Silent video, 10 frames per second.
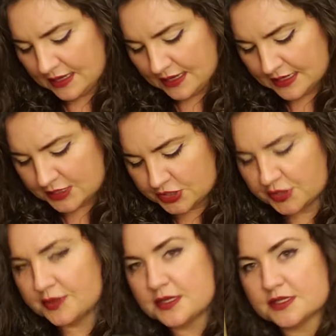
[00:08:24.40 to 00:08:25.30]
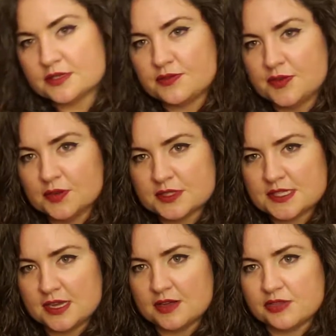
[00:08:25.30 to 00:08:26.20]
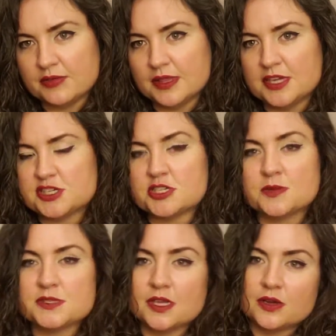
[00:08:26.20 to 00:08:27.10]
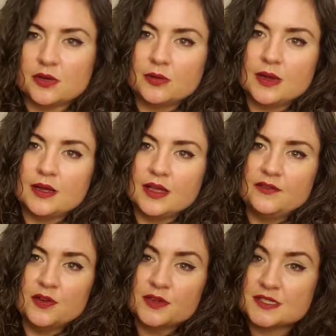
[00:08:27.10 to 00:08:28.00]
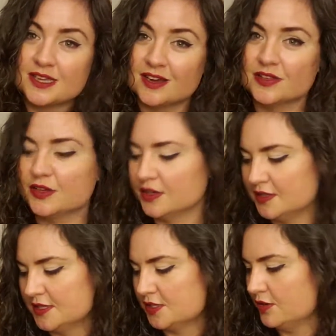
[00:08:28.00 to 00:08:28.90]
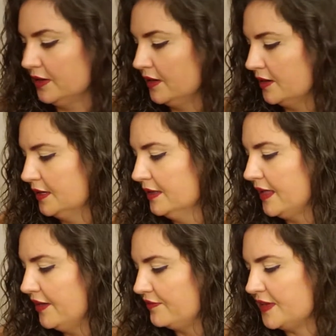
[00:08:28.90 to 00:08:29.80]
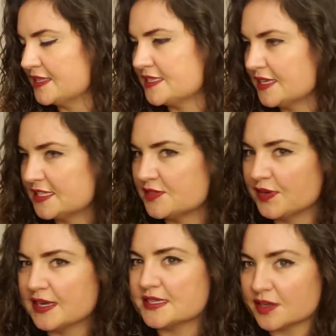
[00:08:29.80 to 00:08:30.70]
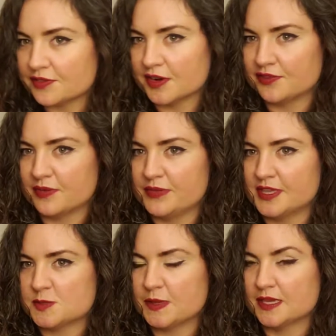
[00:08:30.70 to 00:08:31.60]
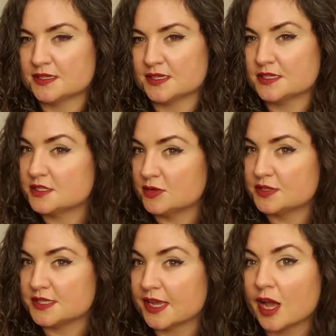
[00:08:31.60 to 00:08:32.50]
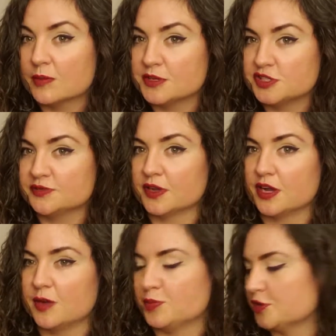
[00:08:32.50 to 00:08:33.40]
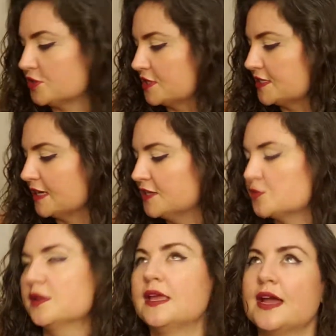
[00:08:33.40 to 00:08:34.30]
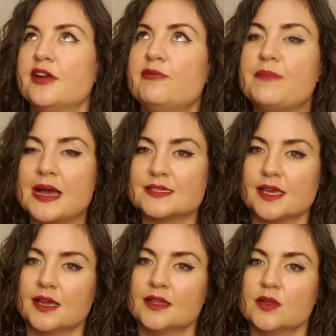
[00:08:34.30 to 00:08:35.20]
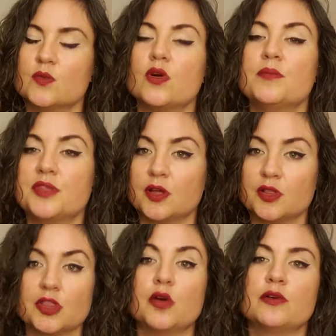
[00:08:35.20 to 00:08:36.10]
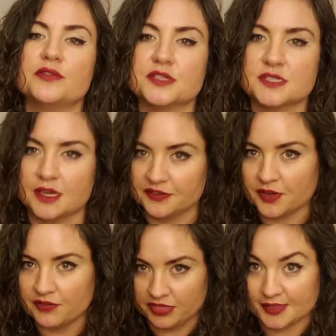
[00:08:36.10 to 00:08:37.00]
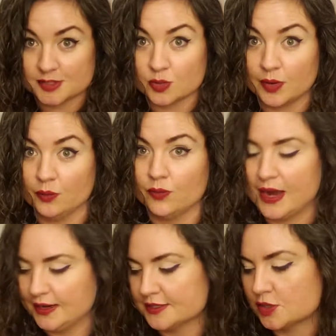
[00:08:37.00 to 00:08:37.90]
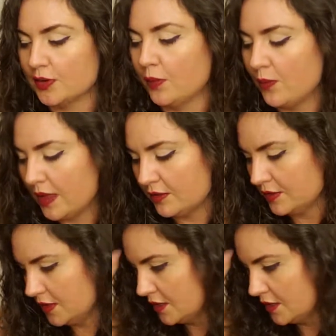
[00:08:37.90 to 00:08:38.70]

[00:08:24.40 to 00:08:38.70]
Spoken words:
it too is focusing on the relationships that go well and focusing on the good that's going on in life. It's very different from this because this is noticing how much you've accomplished. The Sun is really kind of basking in the warmth and glow of the sun, of everything that's going right, that's going well.